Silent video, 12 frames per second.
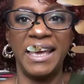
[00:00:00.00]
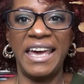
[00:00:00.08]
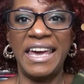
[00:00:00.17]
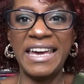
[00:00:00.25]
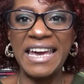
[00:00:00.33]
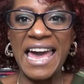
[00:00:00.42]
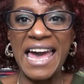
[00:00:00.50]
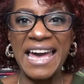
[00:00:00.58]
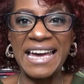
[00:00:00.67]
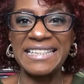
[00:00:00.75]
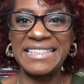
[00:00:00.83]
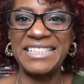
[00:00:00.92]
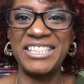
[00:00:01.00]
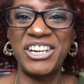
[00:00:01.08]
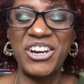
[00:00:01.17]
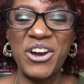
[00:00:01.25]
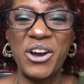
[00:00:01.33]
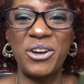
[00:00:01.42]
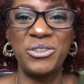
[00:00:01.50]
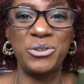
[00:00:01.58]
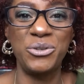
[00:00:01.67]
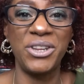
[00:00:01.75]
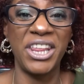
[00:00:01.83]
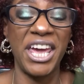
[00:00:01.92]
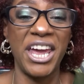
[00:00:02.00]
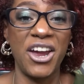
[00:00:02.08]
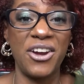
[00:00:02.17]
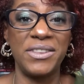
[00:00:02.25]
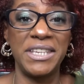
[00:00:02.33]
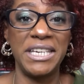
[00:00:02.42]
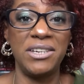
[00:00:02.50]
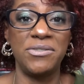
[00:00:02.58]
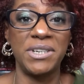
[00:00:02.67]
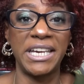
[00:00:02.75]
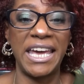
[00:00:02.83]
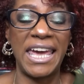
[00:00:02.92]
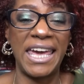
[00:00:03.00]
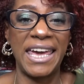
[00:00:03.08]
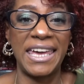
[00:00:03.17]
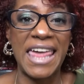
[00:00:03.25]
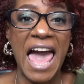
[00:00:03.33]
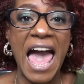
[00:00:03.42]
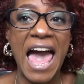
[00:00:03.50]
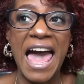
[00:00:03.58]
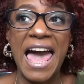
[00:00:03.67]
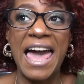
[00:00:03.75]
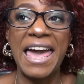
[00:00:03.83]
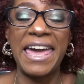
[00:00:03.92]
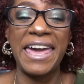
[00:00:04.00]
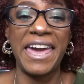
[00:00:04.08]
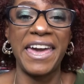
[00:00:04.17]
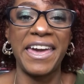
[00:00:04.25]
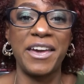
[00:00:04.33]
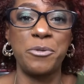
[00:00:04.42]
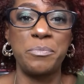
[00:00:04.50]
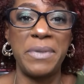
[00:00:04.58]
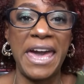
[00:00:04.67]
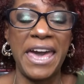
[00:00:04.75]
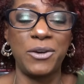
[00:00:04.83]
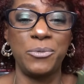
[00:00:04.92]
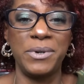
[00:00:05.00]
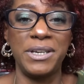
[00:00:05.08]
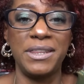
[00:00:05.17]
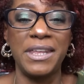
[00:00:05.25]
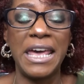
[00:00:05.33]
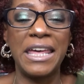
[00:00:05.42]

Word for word: Hey guys, it's your girl NueNew, the hair diva, and I am back with